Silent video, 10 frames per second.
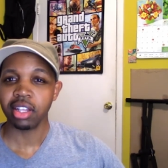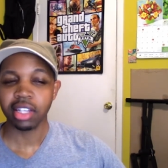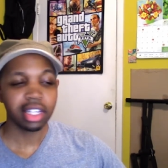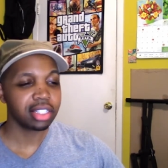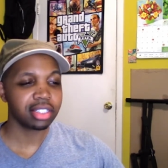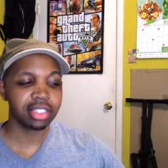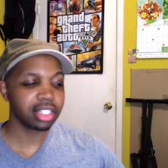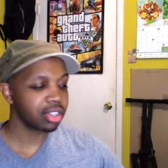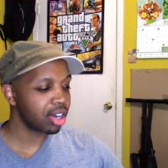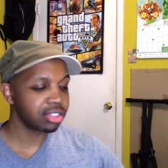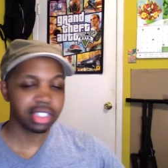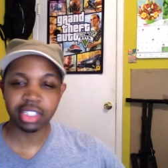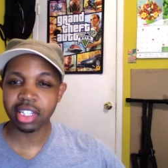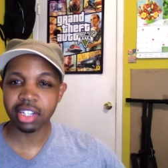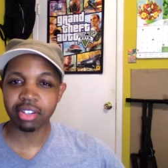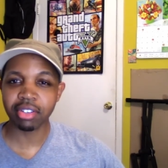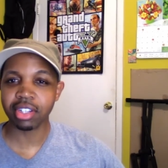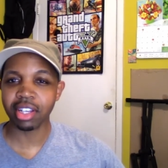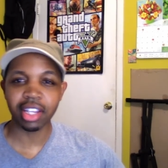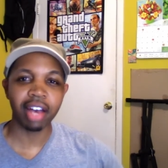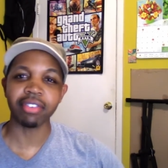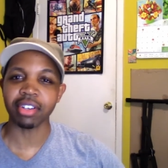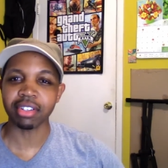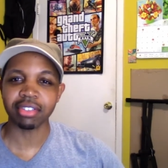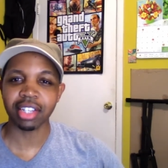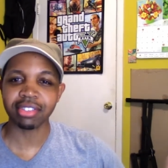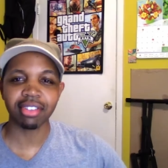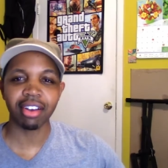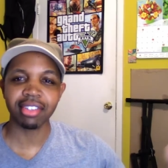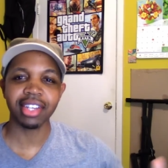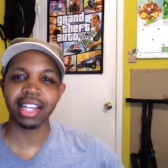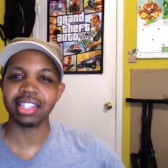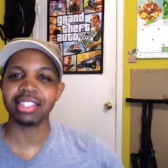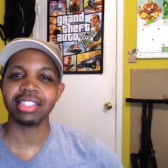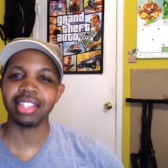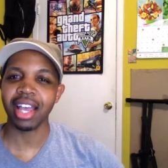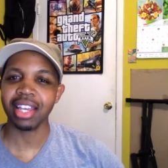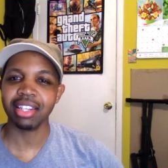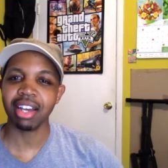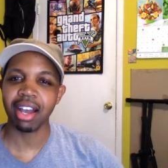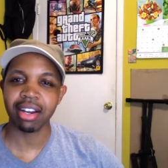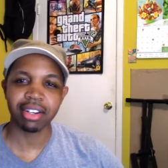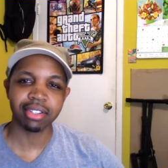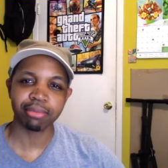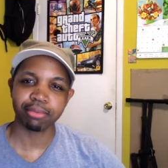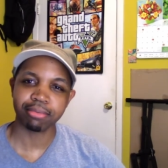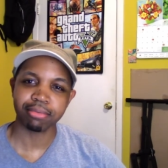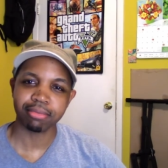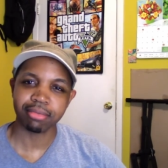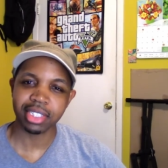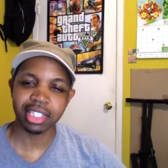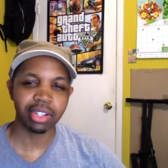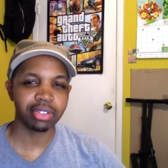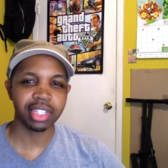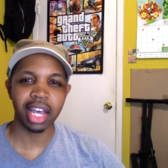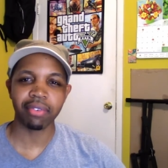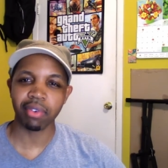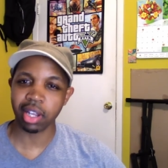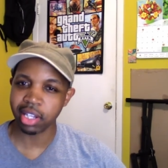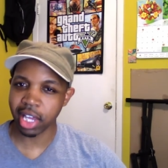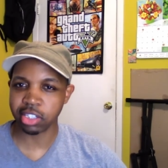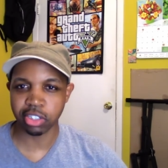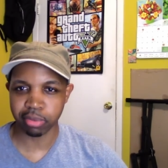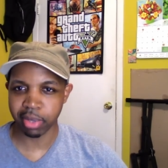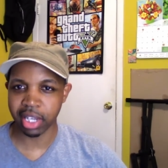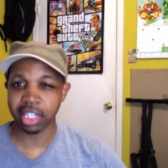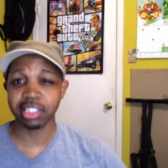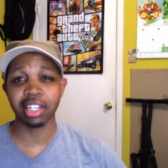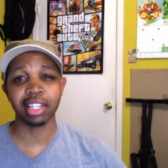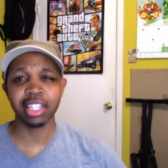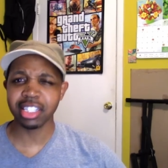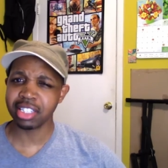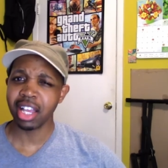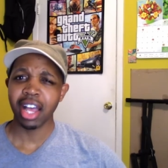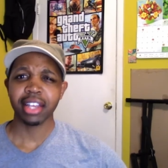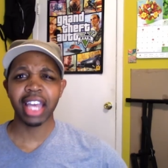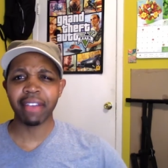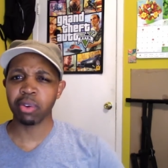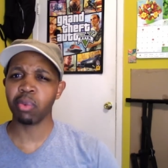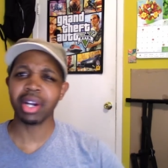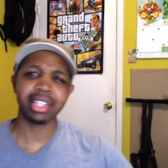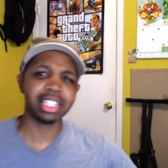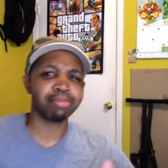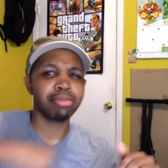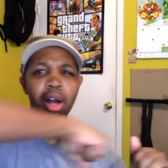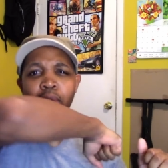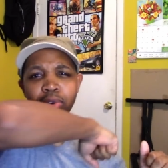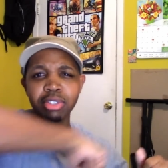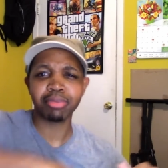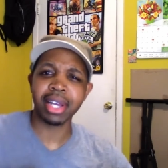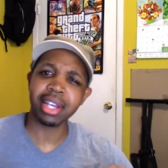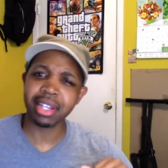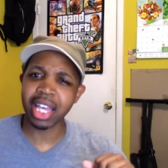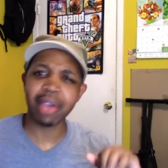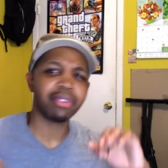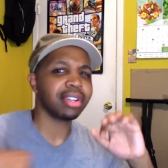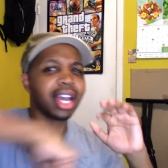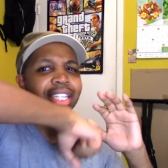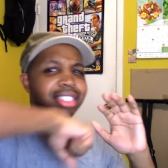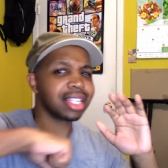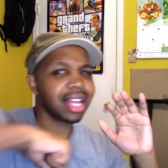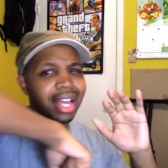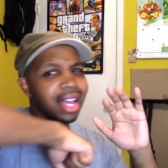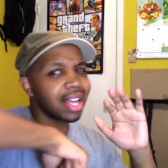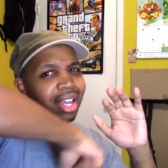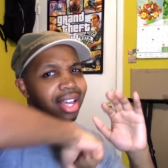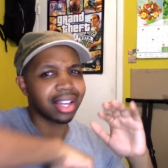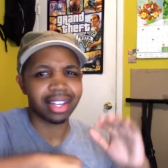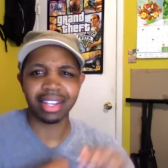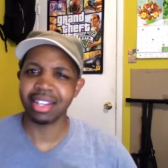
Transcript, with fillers: He, the girl just killed your lover. That's all you got to say to her? This ain't no time for a lecture, man. He should at least gave her one of these blows, man. Gave her a nice, uh, uh.